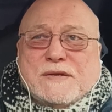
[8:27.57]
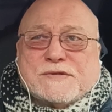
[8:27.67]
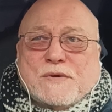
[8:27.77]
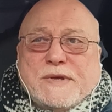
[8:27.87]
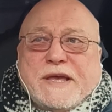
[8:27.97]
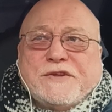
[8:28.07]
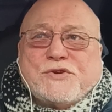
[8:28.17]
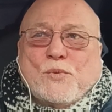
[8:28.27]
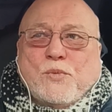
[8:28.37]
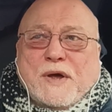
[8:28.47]
So
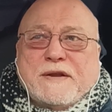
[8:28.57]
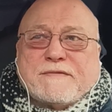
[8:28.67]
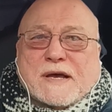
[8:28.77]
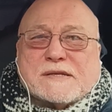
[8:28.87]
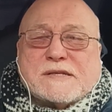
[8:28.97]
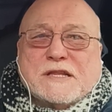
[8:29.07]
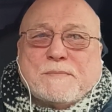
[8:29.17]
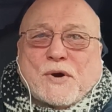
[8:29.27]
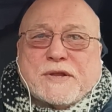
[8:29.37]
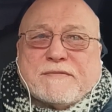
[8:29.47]
each one of us in the
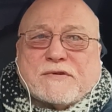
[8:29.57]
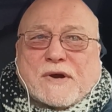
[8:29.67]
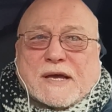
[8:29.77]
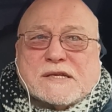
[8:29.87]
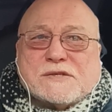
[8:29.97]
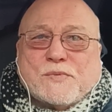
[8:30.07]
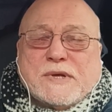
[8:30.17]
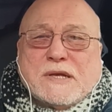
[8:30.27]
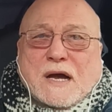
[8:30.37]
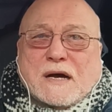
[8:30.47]
body of Christ,
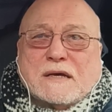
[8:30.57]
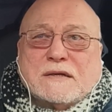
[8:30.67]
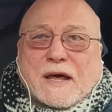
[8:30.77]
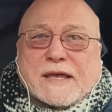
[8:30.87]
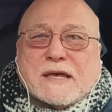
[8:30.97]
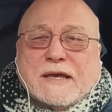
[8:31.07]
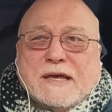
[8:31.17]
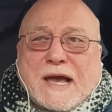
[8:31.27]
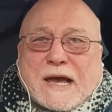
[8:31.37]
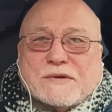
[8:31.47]
we are like a
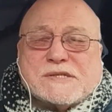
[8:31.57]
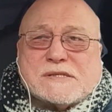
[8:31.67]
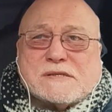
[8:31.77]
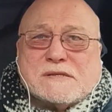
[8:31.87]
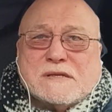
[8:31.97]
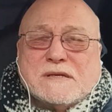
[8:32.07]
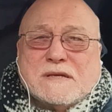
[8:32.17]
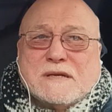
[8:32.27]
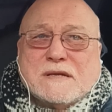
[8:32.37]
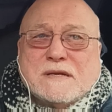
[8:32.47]
house
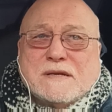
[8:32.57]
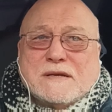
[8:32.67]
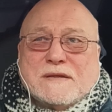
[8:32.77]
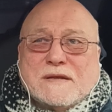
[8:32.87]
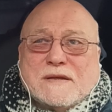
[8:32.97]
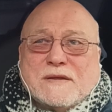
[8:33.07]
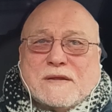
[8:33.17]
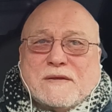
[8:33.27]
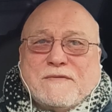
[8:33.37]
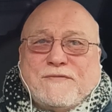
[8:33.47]

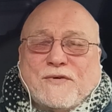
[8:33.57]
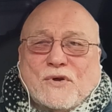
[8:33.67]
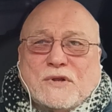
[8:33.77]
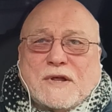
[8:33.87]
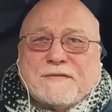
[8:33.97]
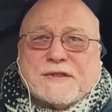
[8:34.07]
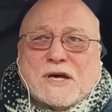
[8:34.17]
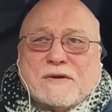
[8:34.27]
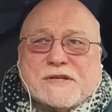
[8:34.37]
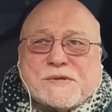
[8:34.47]
full of the
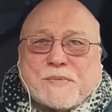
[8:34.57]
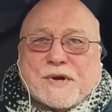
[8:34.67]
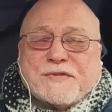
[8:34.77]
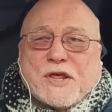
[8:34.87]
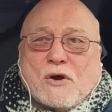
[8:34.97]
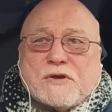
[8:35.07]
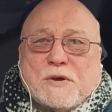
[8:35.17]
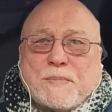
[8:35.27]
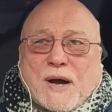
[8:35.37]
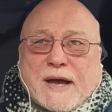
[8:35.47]
Holy Spirit. The
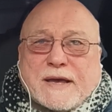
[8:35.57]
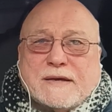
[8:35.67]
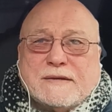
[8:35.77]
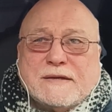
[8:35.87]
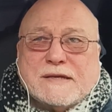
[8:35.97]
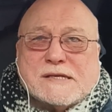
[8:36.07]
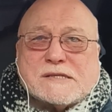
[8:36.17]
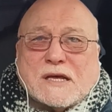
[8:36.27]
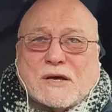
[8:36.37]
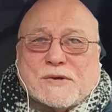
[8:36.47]
occupier is
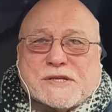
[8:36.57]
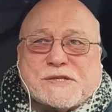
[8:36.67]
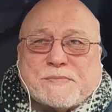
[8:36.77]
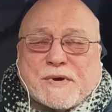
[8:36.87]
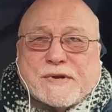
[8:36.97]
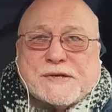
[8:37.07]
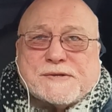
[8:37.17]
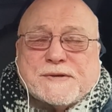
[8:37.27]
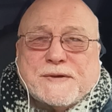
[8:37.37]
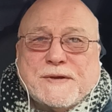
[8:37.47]
the Holy Spirit,
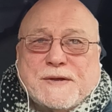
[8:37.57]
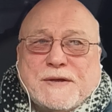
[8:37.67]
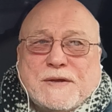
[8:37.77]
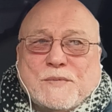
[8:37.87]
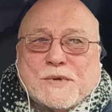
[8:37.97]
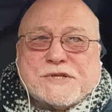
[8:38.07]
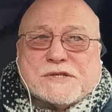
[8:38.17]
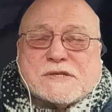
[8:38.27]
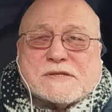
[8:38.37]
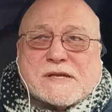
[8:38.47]
which
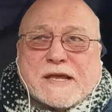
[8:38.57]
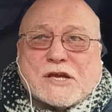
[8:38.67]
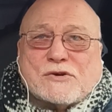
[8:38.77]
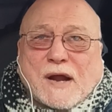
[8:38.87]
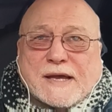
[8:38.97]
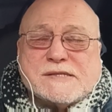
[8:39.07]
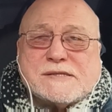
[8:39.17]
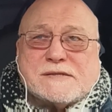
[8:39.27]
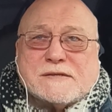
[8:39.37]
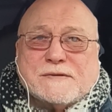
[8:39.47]
is to say
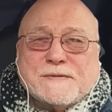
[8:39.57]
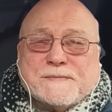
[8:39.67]
Christ,